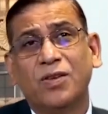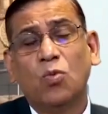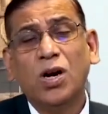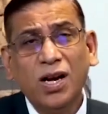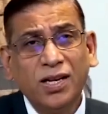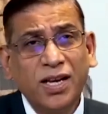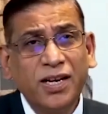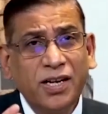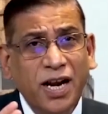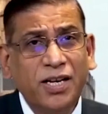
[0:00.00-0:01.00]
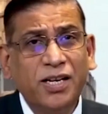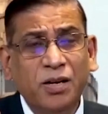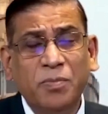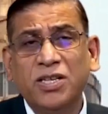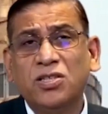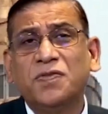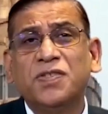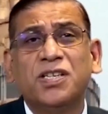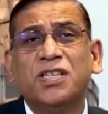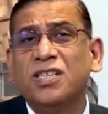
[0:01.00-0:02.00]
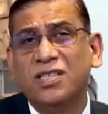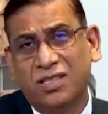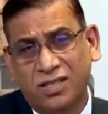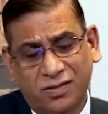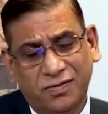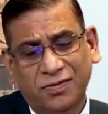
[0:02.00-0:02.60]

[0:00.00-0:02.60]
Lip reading: What are the entitlements of citizens?